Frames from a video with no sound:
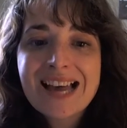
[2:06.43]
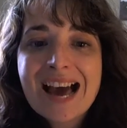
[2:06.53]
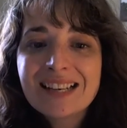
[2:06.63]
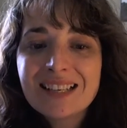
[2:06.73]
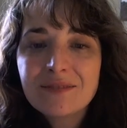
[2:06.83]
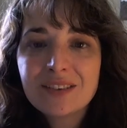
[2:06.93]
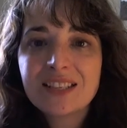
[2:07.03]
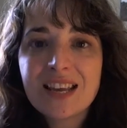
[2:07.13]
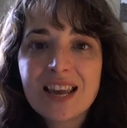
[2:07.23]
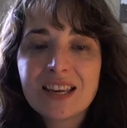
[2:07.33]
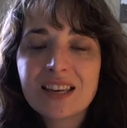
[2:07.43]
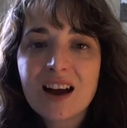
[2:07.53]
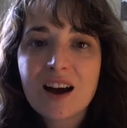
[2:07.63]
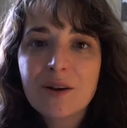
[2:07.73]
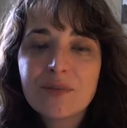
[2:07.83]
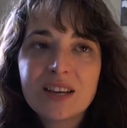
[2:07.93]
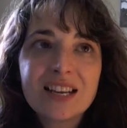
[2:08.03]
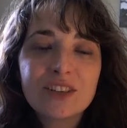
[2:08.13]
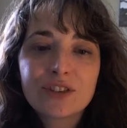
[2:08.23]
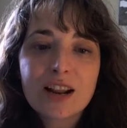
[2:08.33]
I didn't even take an
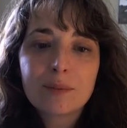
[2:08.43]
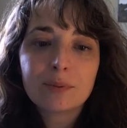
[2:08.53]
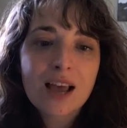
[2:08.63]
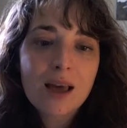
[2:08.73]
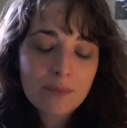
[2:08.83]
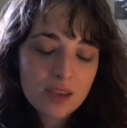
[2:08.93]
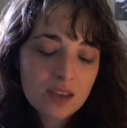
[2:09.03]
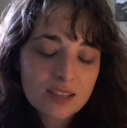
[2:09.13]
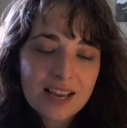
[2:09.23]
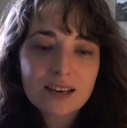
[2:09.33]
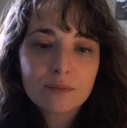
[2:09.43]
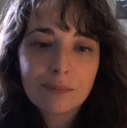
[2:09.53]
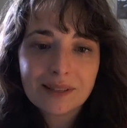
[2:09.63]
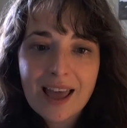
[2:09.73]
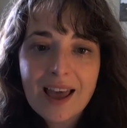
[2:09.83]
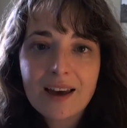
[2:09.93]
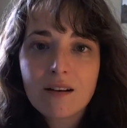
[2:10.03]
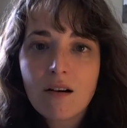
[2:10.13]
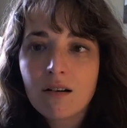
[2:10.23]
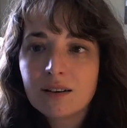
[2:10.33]
internet plan because I didn't
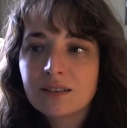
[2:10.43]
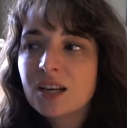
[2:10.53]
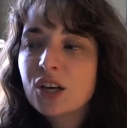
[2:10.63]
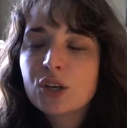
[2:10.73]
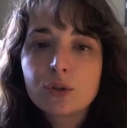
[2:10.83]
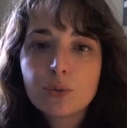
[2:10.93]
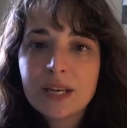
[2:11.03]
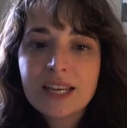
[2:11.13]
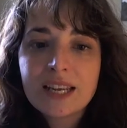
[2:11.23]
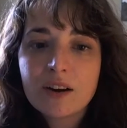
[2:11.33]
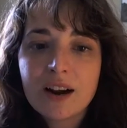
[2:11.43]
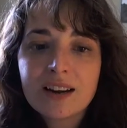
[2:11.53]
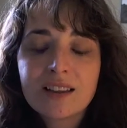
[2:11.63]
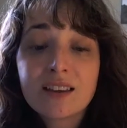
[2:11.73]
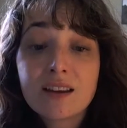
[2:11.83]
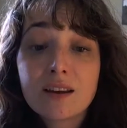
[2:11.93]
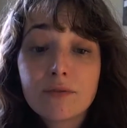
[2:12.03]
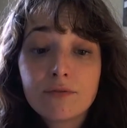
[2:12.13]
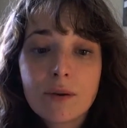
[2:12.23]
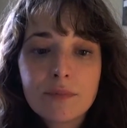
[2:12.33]
plan on tweeting or anything
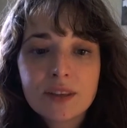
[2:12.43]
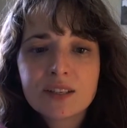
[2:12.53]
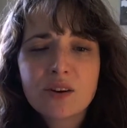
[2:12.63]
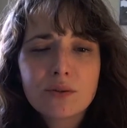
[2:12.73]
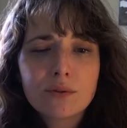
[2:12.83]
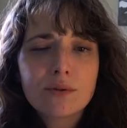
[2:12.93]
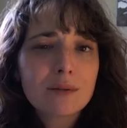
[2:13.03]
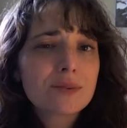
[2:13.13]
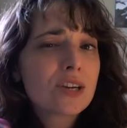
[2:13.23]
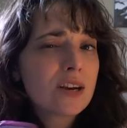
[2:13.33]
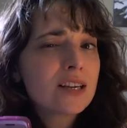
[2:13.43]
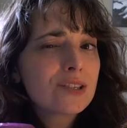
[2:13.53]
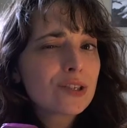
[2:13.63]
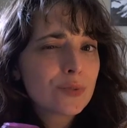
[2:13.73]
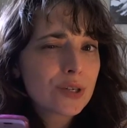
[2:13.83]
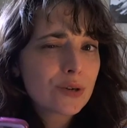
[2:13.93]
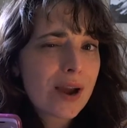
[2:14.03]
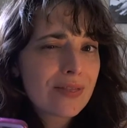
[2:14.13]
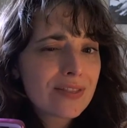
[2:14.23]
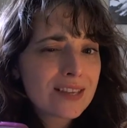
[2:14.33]
from this, although I'm starting to
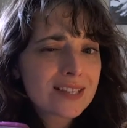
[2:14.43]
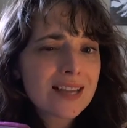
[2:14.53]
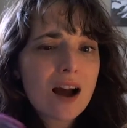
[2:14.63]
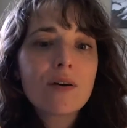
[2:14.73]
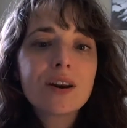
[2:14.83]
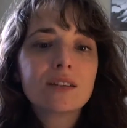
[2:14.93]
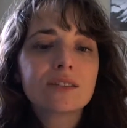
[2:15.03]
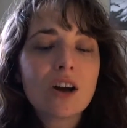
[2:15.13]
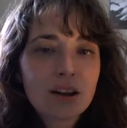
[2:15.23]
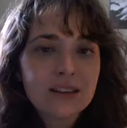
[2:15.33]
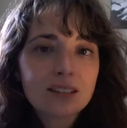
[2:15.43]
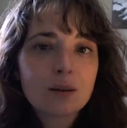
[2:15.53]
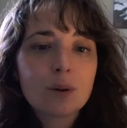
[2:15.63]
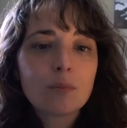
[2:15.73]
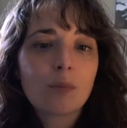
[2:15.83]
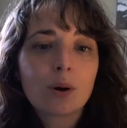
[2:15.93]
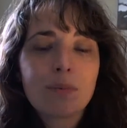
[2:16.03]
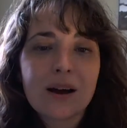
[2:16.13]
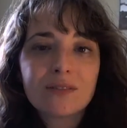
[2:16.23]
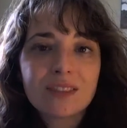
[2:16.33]
regret this now, and I'll talk a little bit more
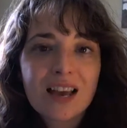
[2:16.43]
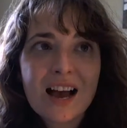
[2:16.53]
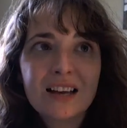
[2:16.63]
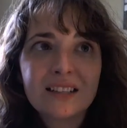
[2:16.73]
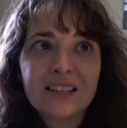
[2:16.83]
about that